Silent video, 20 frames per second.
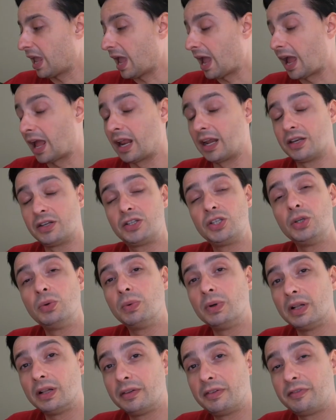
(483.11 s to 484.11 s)
And you
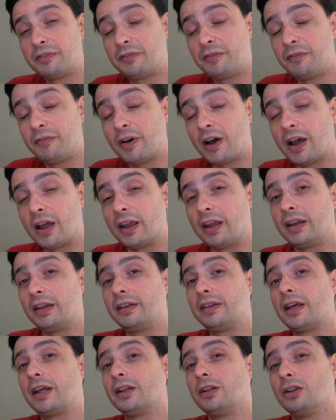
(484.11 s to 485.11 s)
will
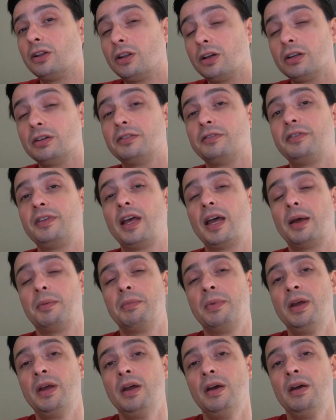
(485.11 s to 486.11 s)
find that a lot of
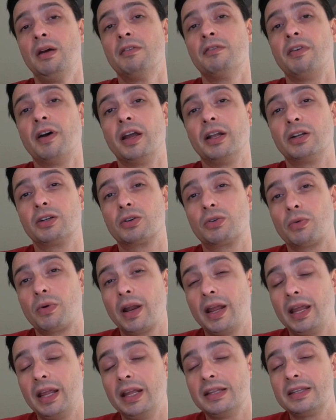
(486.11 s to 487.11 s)
them find
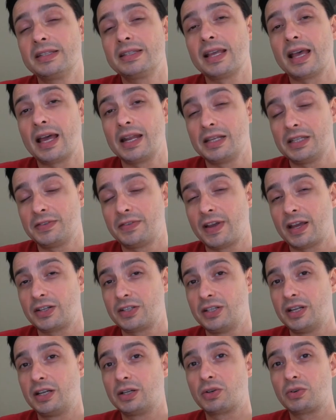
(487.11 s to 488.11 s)
great
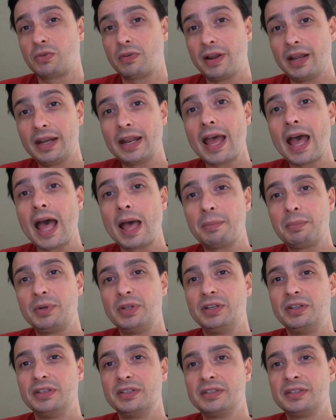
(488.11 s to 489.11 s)
satisfaction and great
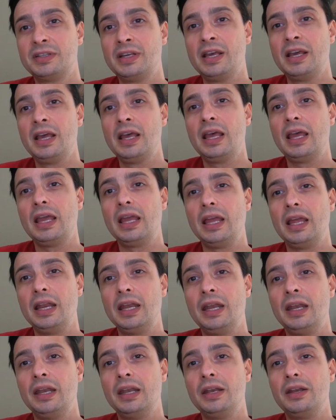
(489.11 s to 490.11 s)
happiness
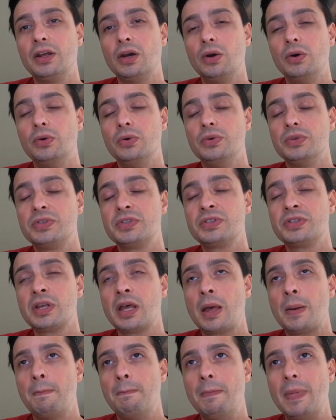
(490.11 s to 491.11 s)
in those
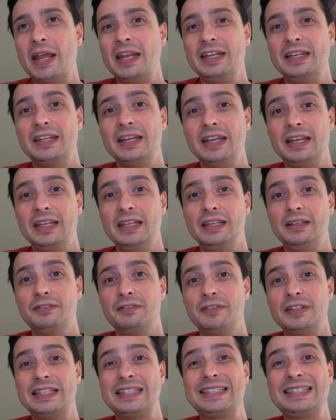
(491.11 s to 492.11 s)

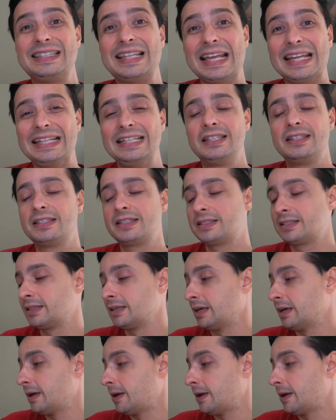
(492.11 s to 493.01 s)
meditative states.